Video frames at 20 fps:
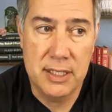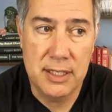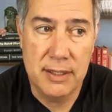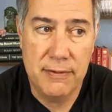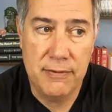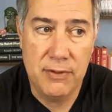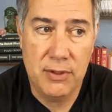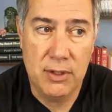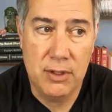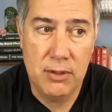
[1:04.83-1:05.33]

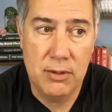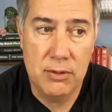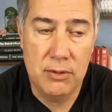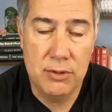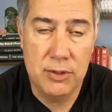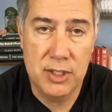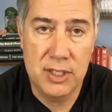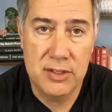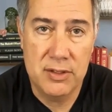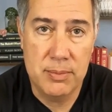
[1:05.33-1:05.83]
if you
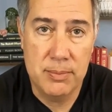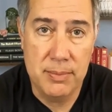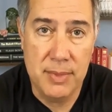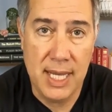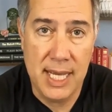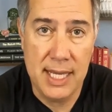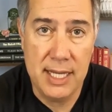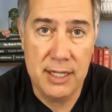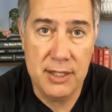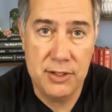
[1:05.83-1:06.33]
just
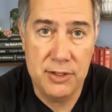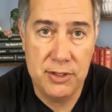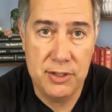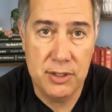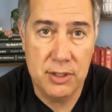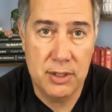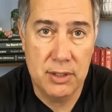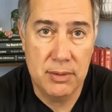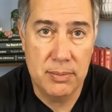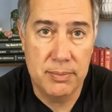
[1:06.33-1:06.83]
managed
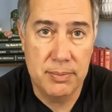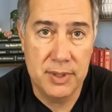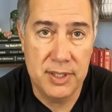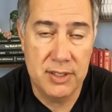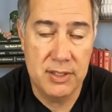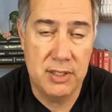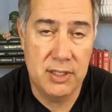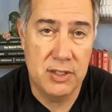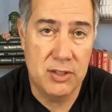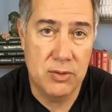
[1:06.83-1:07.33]
your
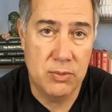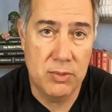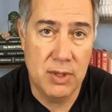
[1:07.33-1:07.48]
business